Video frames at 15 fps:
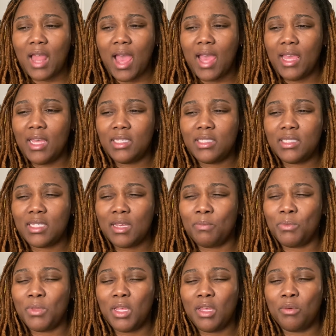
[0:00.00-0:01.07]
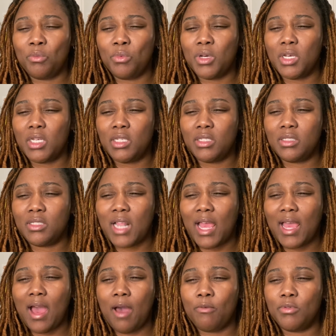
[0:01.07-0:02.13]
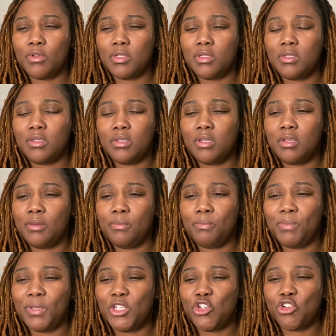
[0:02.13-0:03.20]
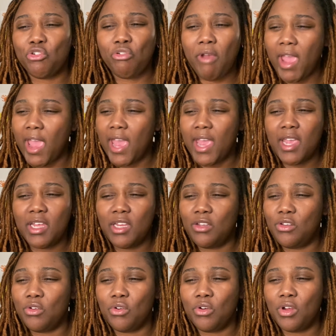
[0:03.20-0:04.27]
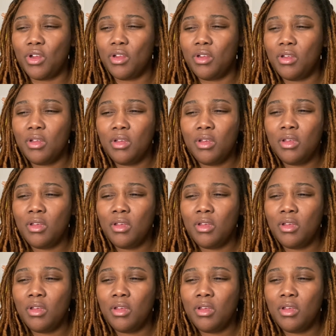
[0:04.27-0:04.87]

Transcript: Like something was, like I was betrayed, or